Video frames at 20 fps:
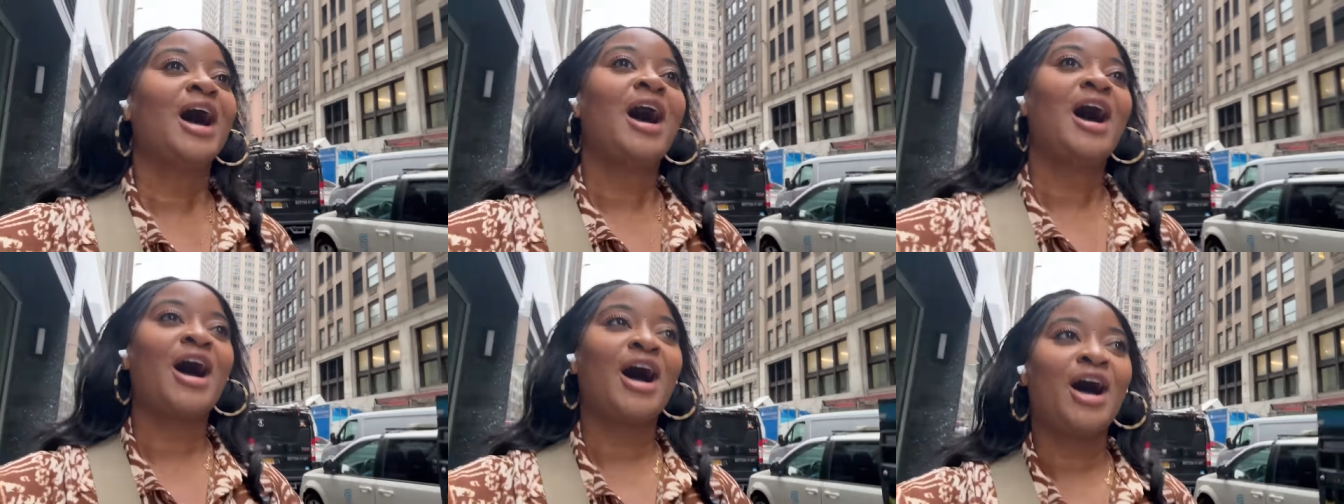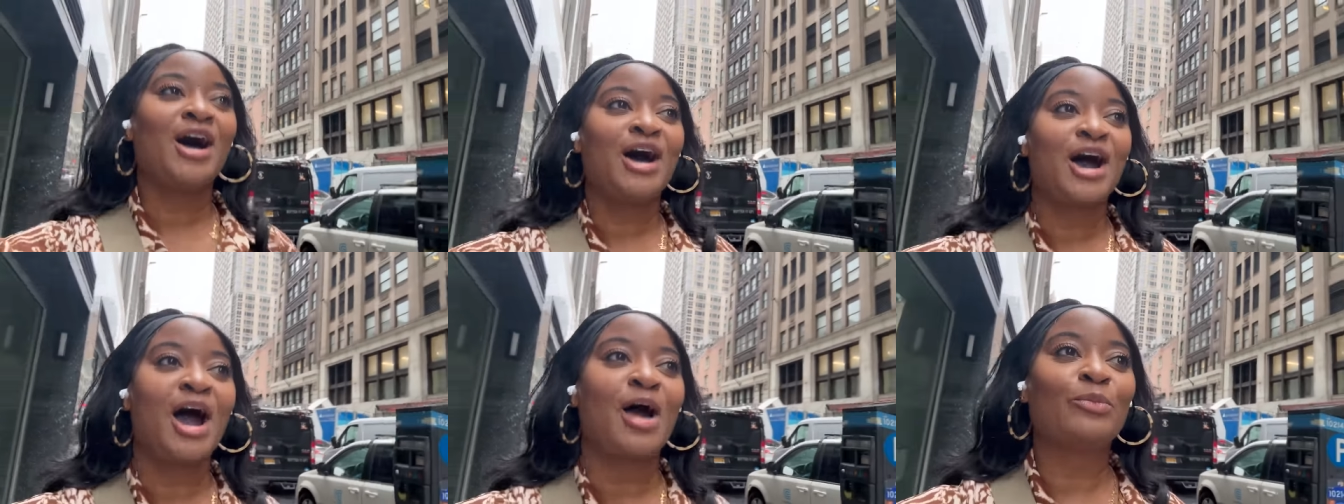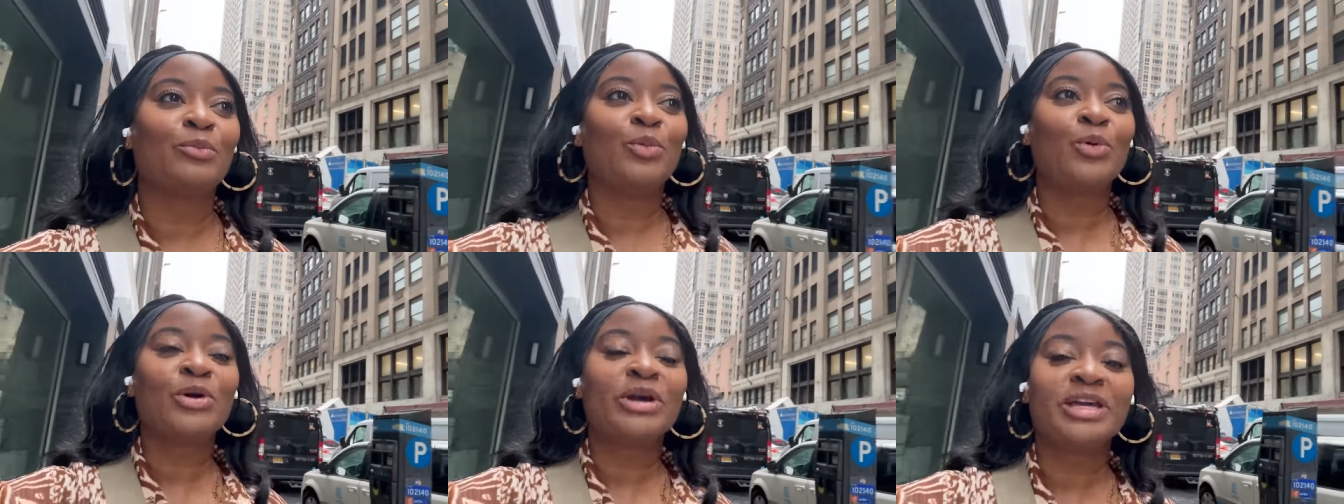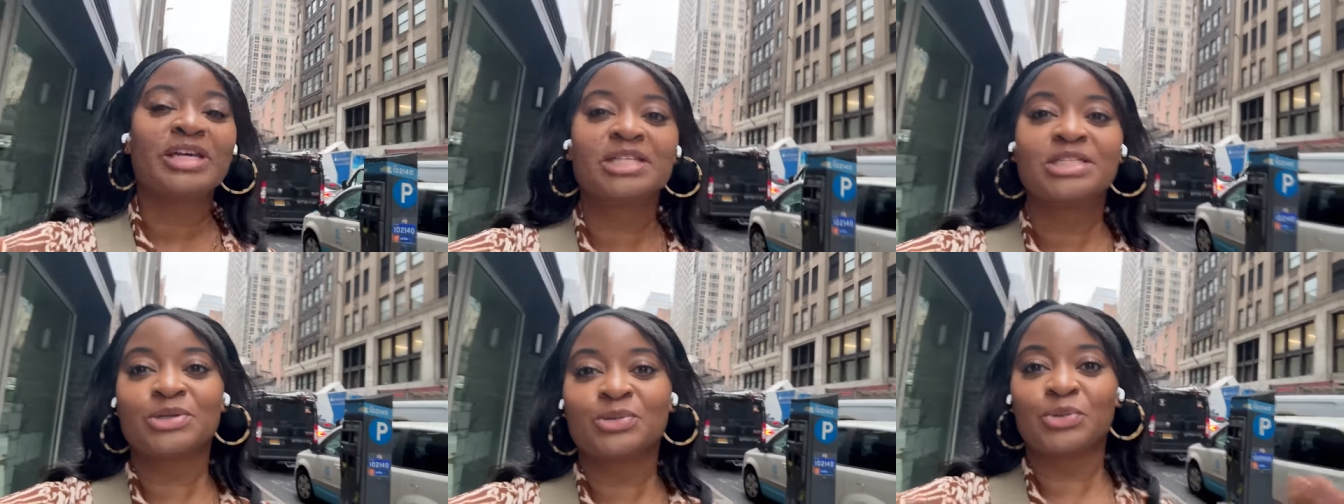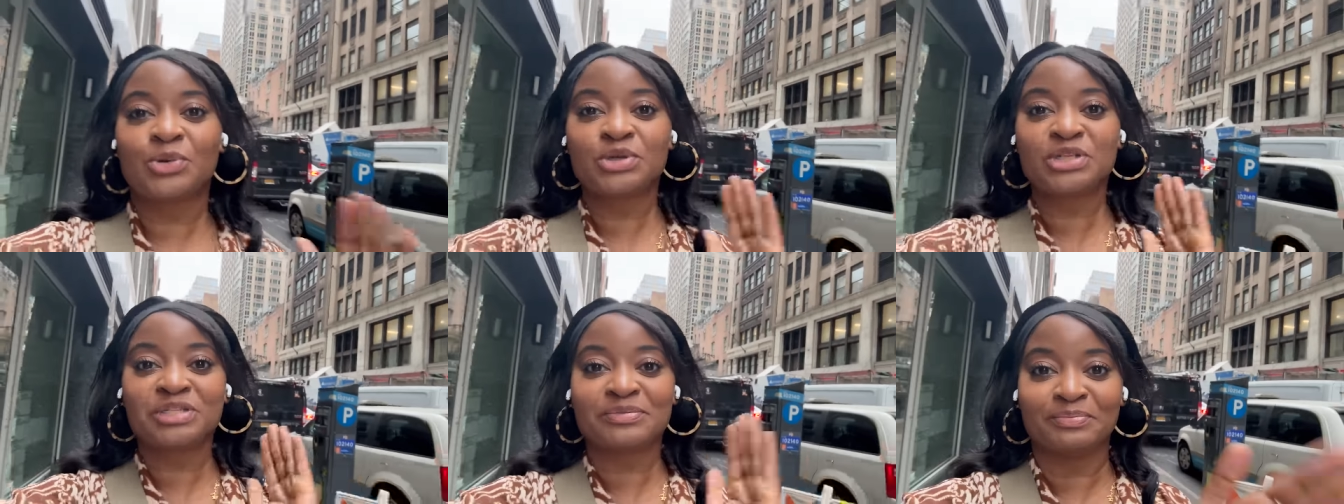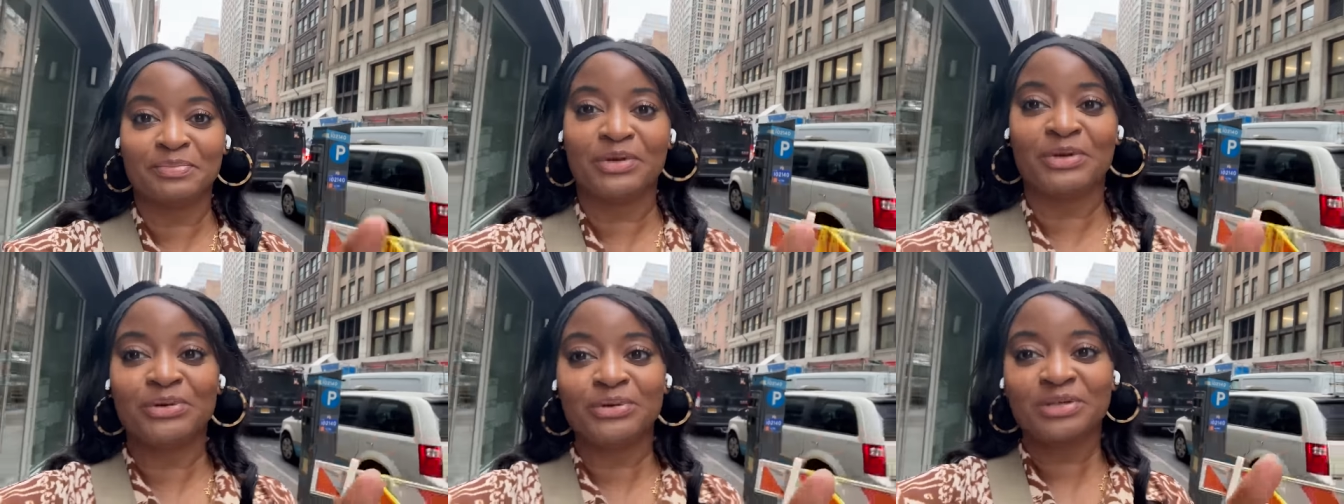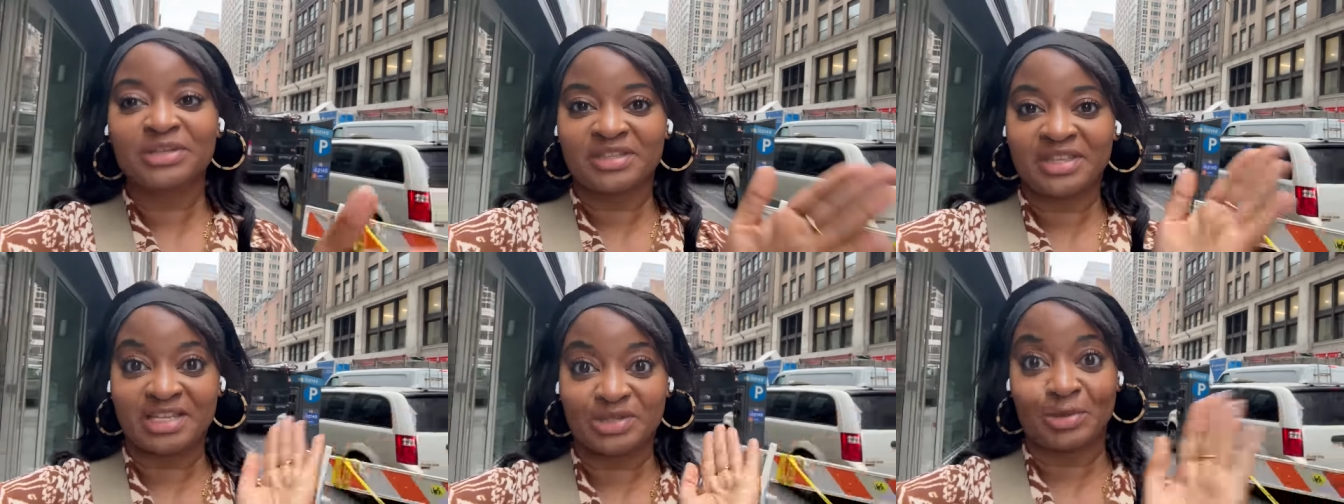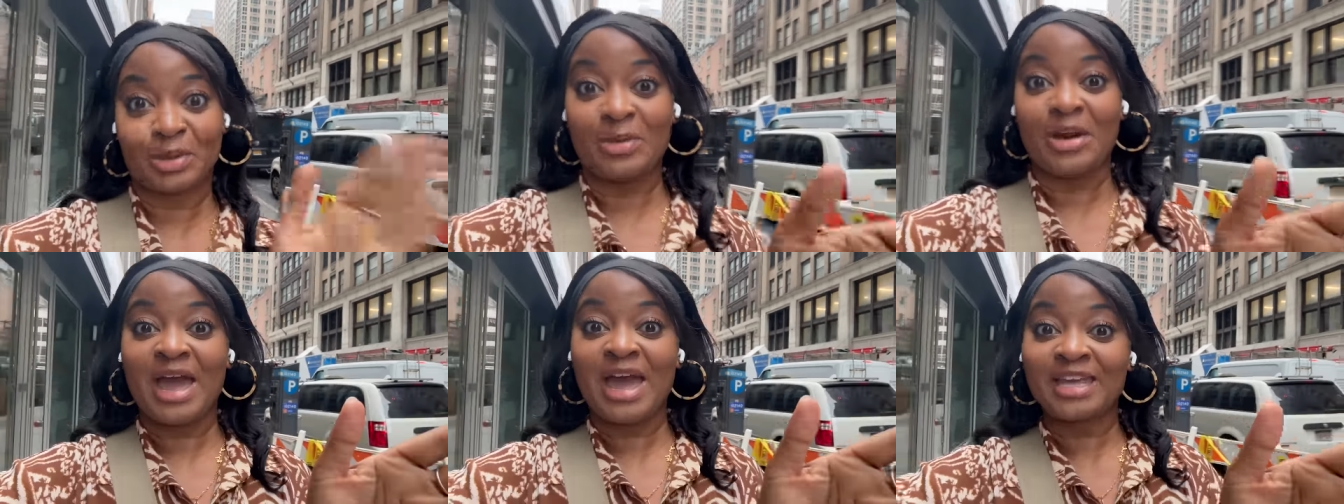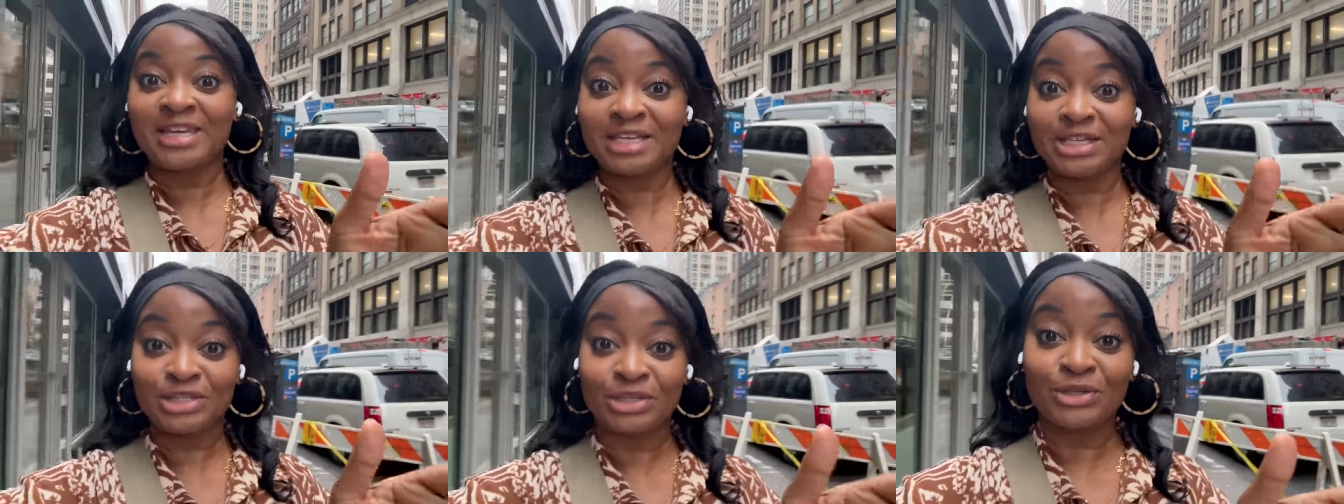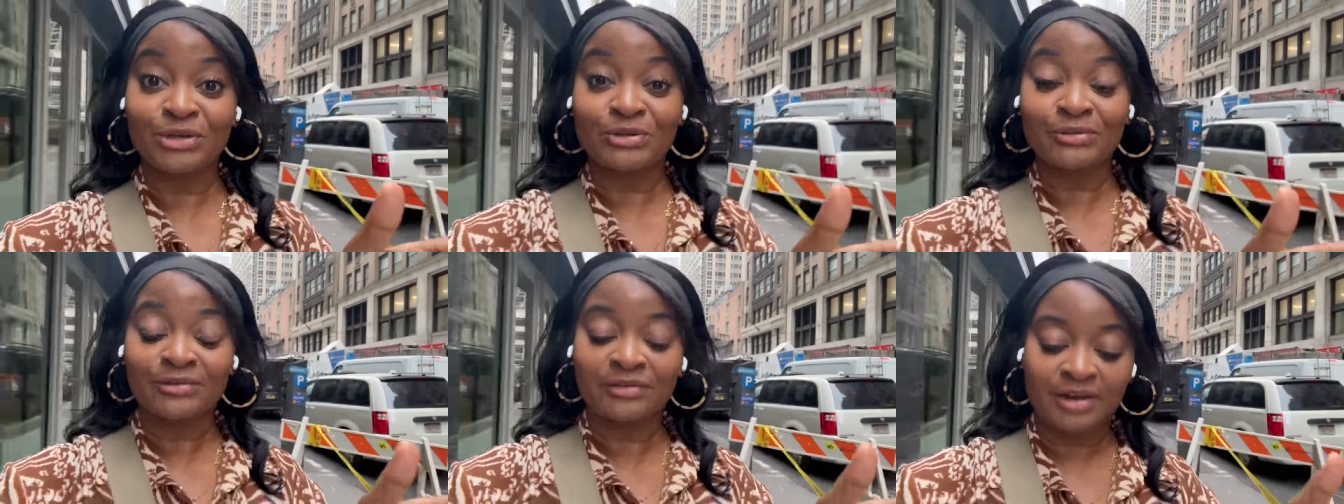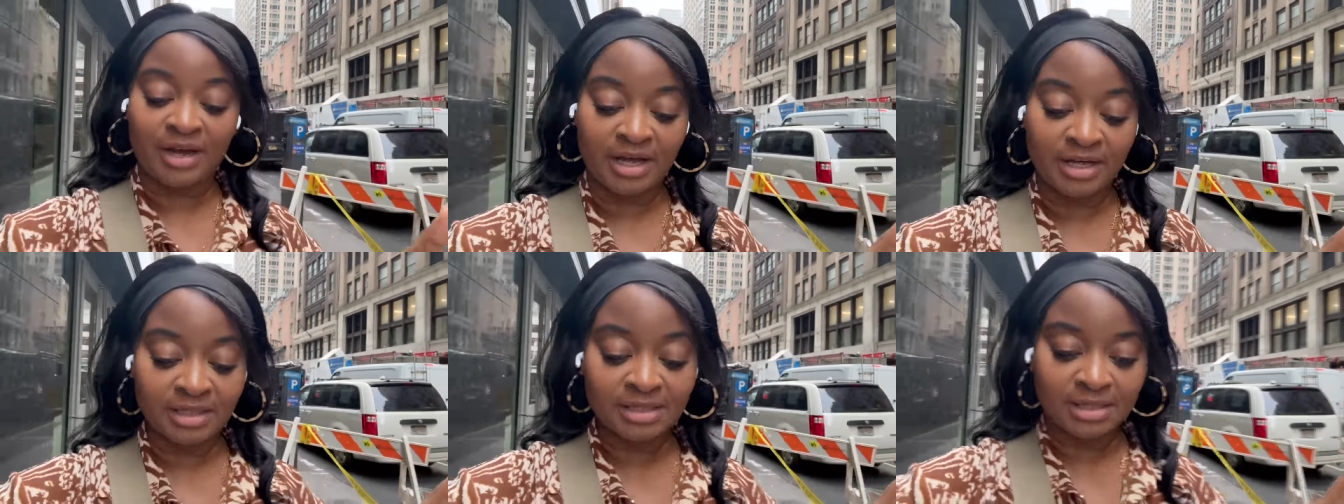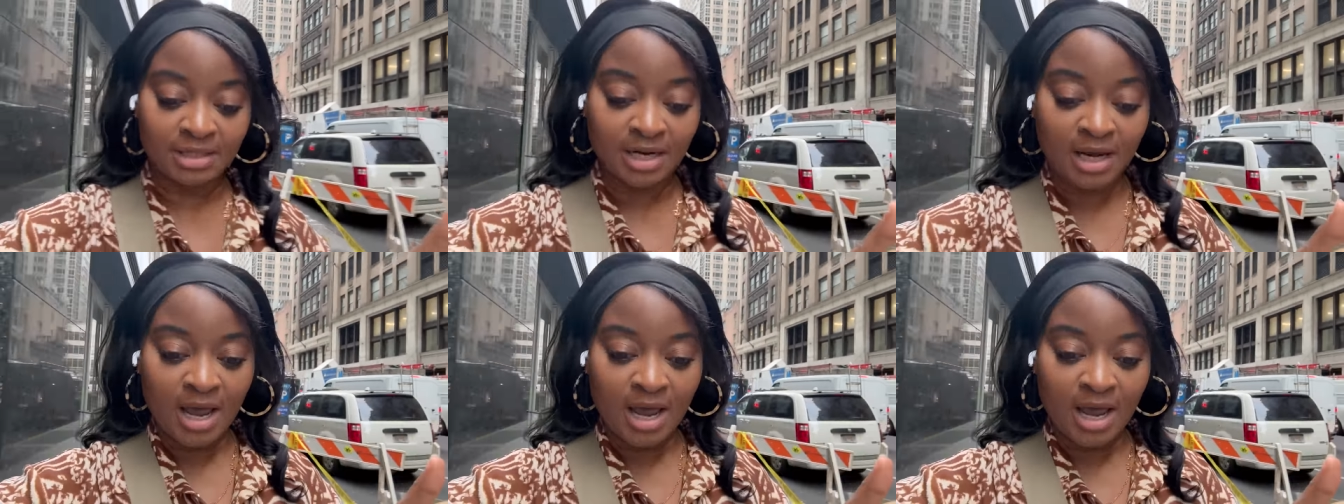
Uh, I'm walking towards Mood, that's where we're heading to first.